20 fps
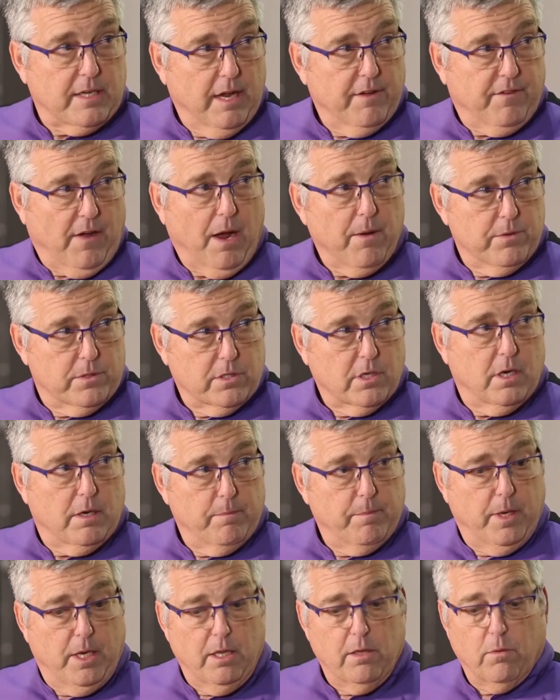say, if I was going
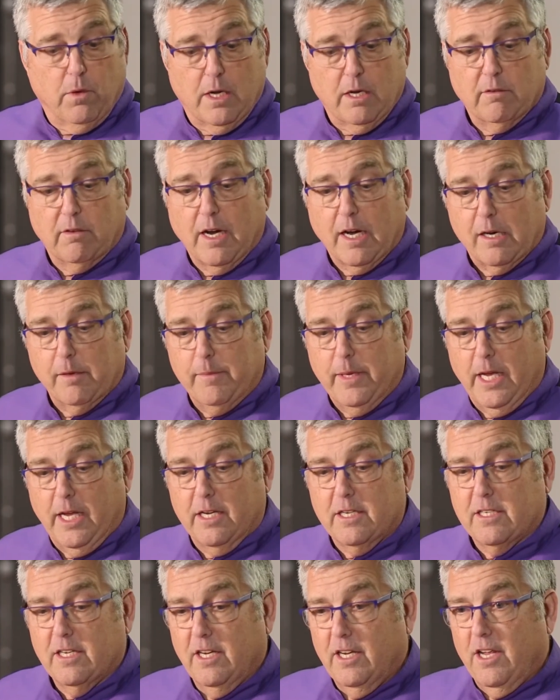to be the one to
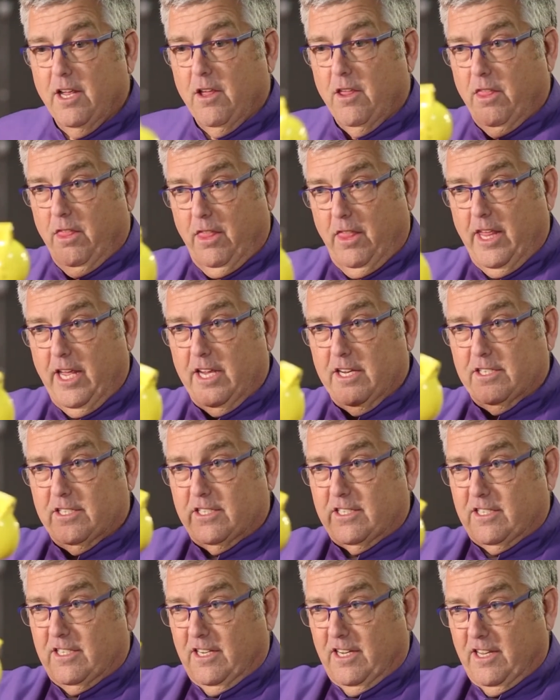recommend
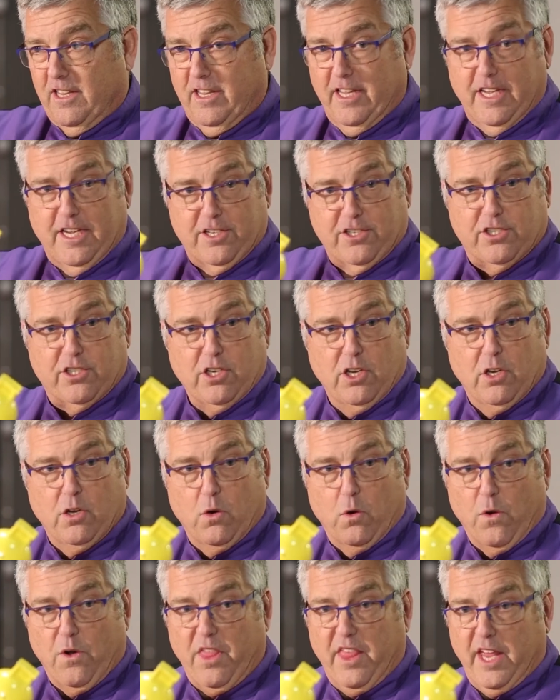this,
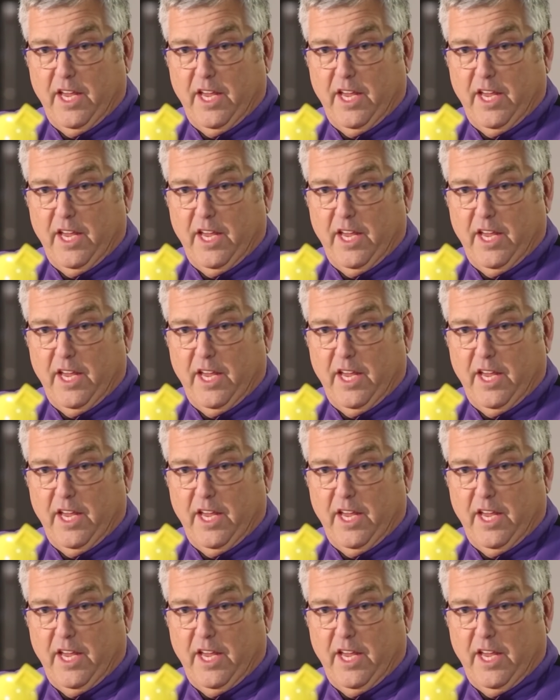or